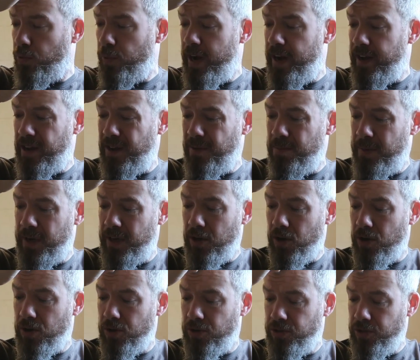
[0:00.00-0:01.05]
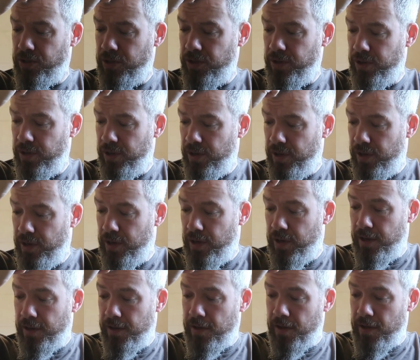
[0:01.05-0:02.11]
away, because
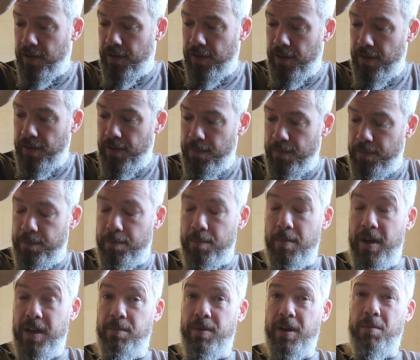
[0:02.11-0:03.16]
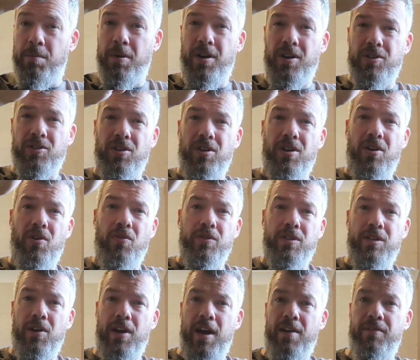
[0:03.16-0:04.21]
me being a plasterer,
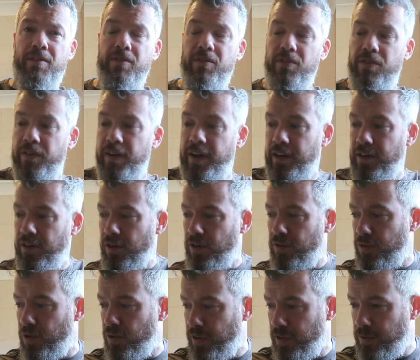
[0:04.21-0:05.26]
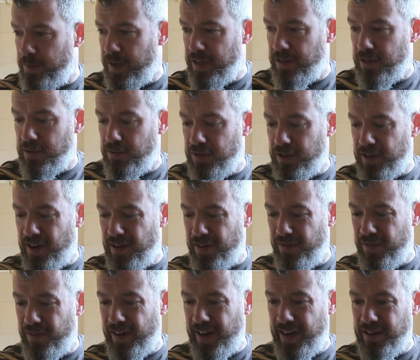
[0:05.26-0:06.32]
obviously I have everything, I've got expensive
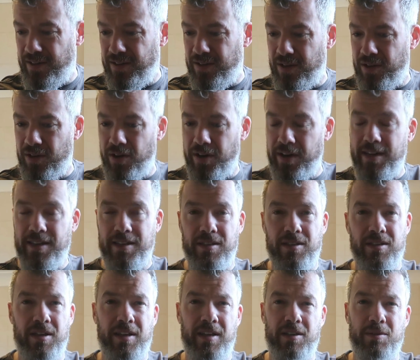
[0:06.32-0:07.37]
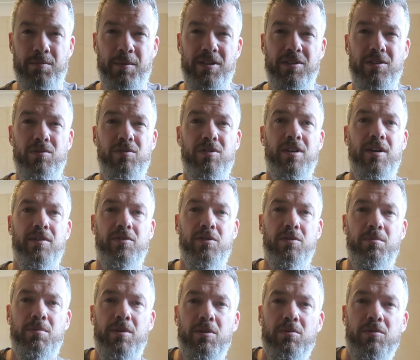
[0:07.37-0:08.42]
stuff and I need expensive stuff to
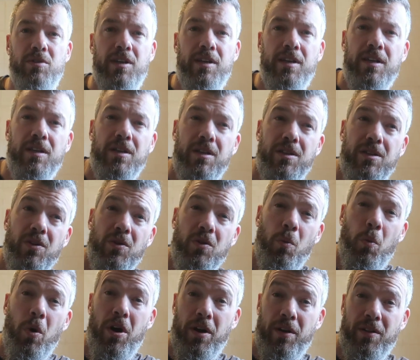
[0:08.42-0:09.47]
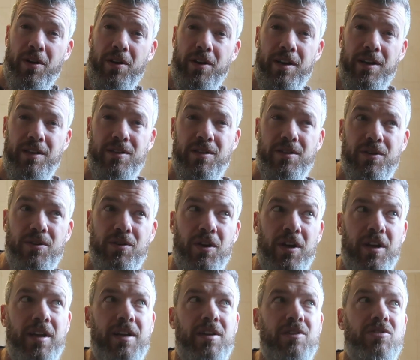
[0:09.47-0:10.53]
be able to do the work that I need to do.
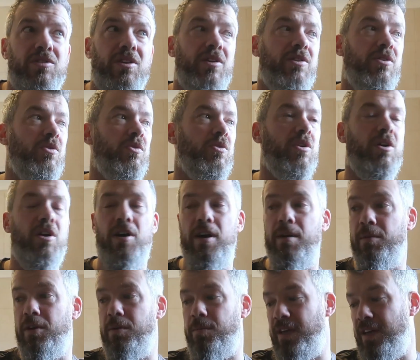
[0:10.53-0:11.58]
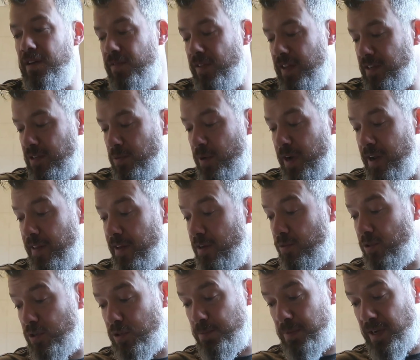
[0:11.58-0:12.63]
So I'm going to be giving these away.
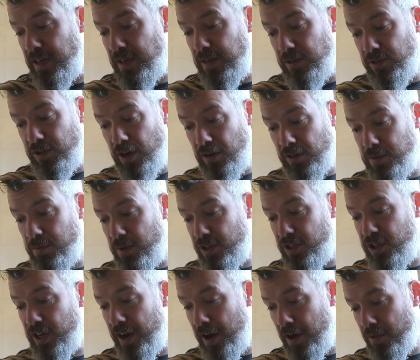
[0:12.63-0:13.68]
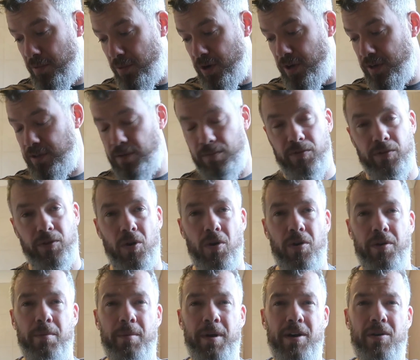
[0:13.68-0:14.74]
They'll just be chucked in my shed otherwise and
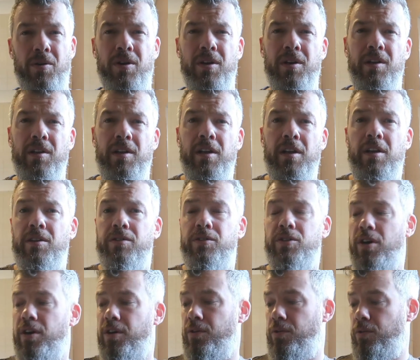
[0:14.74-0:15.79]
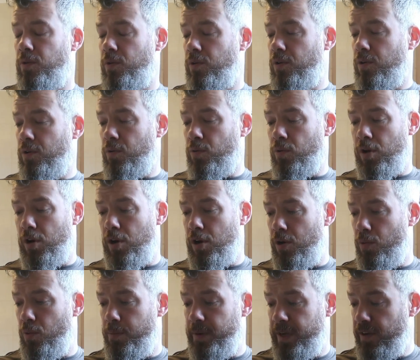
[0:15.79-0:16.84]
forgotten about. So I
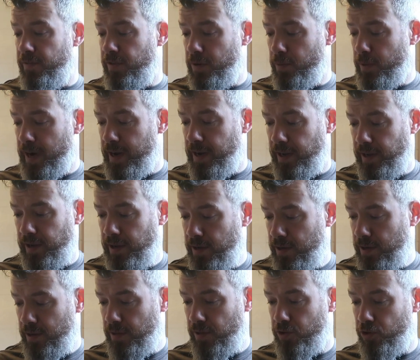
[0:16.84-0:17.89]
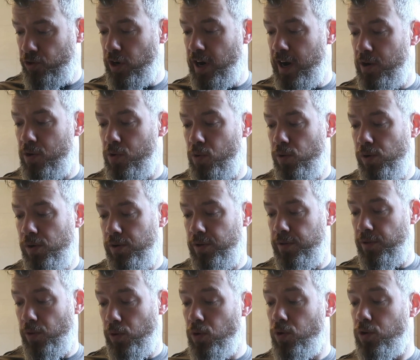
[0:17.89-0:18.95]
will be giving away the trowel,
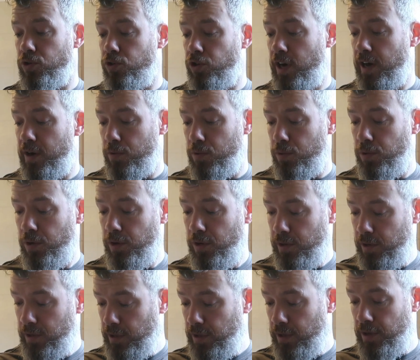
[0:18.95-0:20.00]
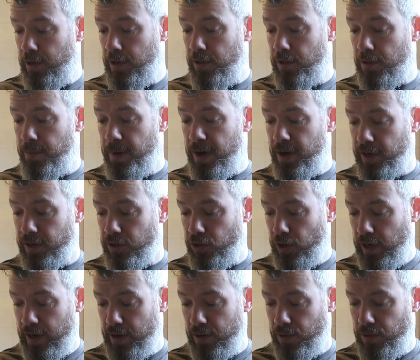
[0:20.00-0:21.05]
the hawker trowel, the bucket
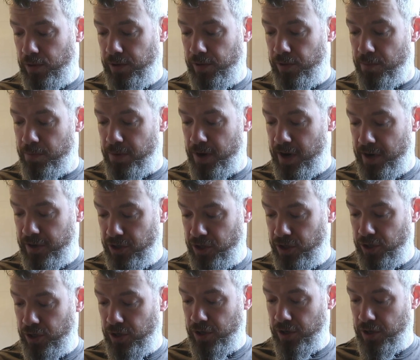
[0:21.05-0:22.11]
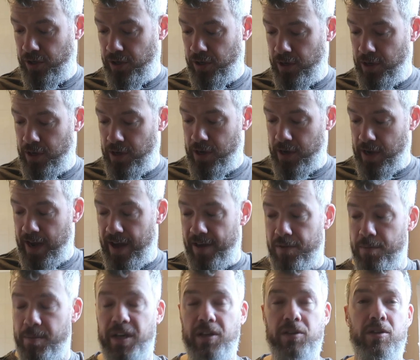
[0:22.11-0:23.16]
trowel, the brush and
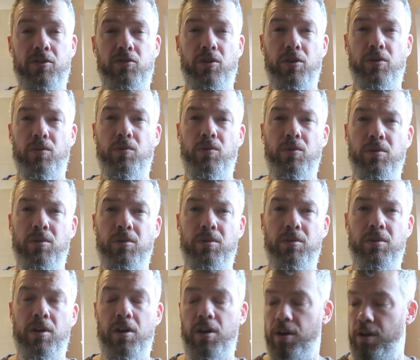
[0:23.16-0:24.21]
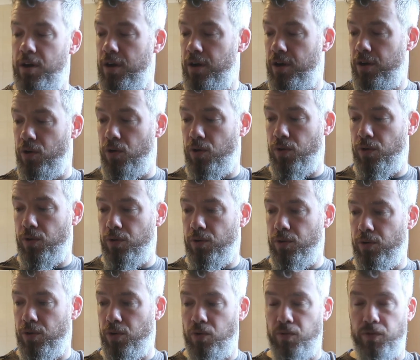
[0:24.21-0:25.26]
the mixing drill,
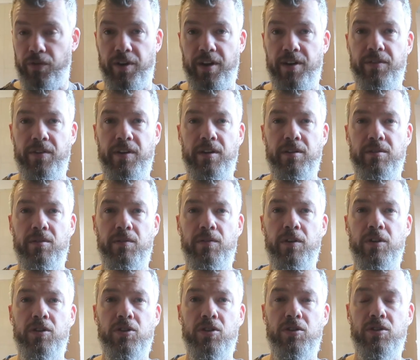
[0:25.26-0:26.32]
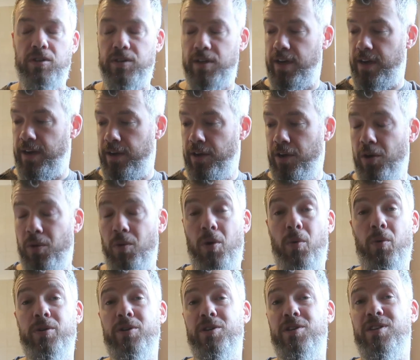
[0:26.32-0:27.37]
all for nothing. If you just, what I
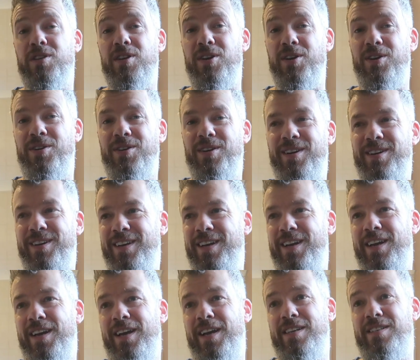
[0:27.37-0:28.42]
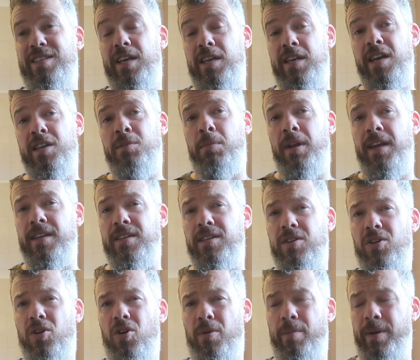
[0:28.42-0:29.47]
want you to do is say yes please in
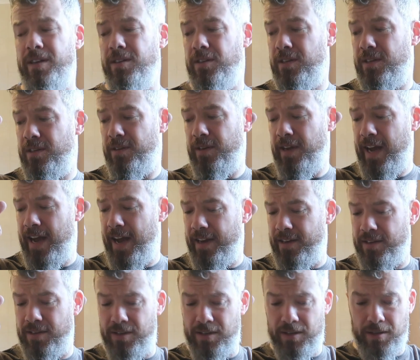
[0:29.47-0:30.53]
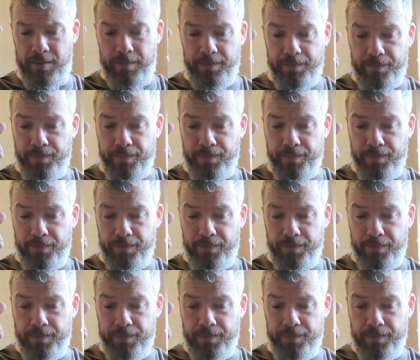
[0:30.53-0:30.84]
the comments and